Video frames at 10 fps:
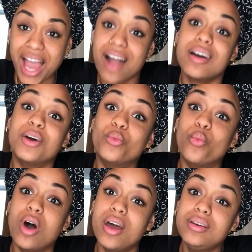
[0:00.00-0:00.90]
I cut
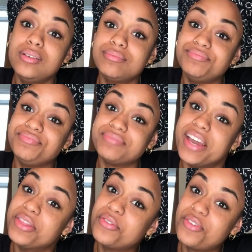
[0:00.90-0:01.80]
one
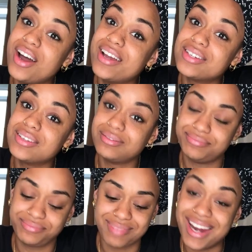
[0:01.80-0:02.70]
in the front.
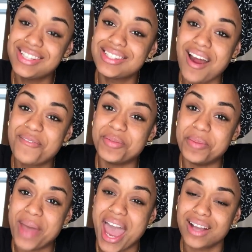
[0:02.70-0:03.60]
I didn't start from the
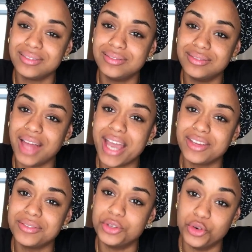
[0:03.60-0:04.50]
back
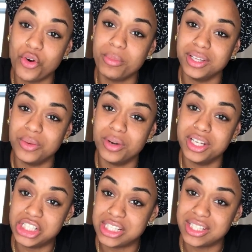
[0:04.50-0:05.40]
like you normally
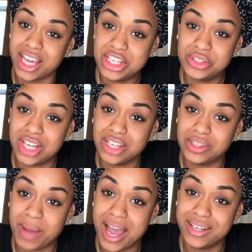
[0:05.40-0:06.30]
would, just in case you change
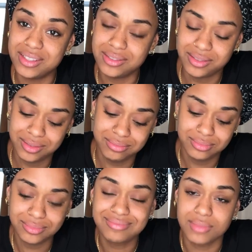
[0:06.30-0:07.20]
your mind.
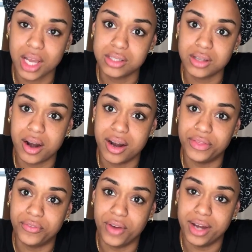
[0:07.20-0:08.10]
I started at
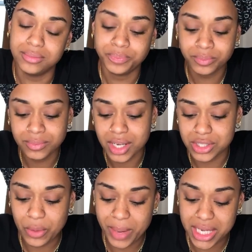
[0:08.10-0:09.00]
the front.
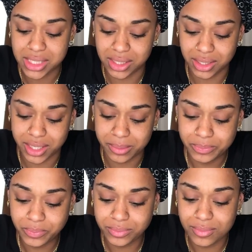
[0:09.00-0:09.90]
So basically,
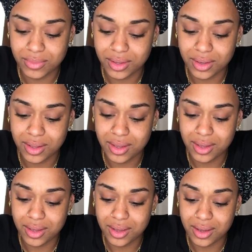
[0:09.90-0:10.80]

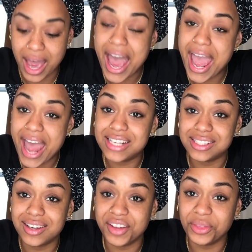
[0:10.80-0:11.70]
I had
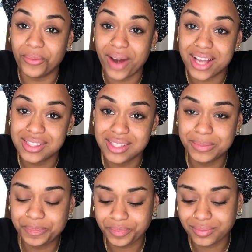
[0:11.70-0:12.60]
to cut the rest.
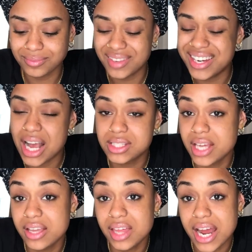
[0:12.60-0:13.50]
Not
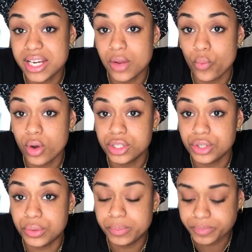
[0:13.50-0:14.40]
saying that I didn't want
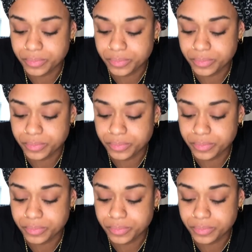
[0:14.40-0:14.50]
to.